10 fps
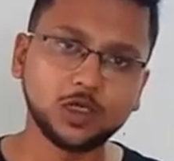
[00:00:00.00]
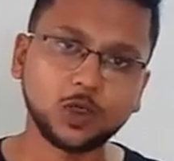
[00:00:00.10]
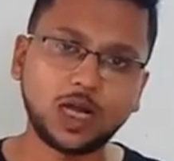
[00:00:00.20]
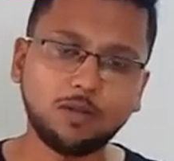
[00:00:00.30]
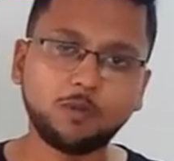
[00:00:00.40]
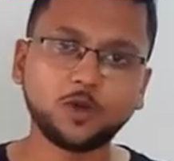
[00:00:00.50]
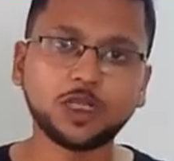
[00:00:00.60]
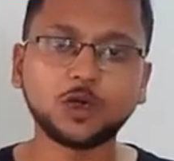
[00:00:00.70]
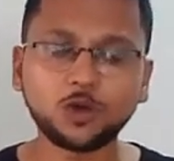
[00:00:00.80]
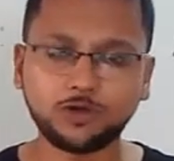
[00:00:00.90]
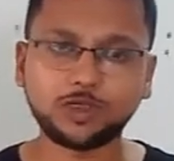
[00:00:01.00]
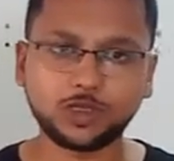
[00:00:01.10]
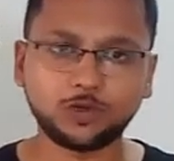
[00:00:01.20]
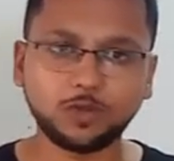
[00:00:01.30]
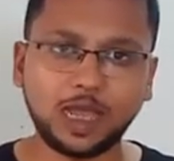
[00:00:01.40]
to come up with a good
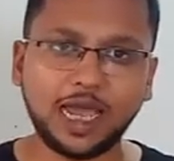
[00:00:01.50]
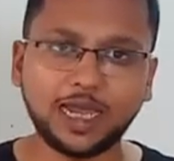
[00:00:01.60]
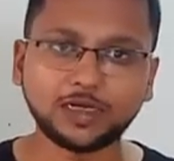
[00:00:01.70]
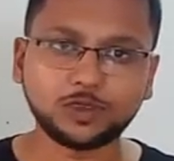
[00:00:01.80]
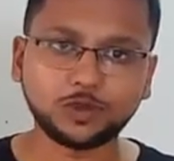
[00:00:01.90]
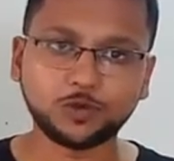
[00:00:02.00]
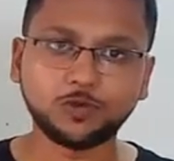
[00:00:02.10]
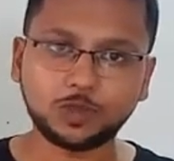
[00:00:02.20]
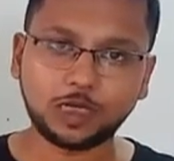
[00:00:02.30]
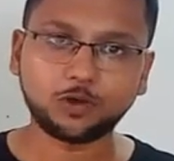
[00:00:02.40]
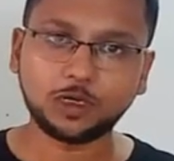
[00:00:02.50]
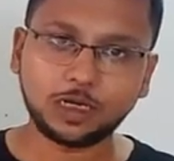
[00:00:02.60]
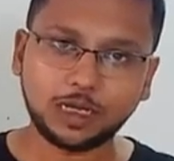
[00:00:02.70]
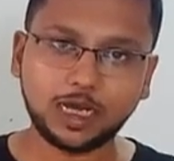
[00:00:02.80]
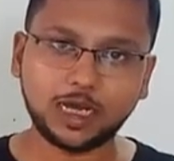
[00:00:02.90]
resume and that will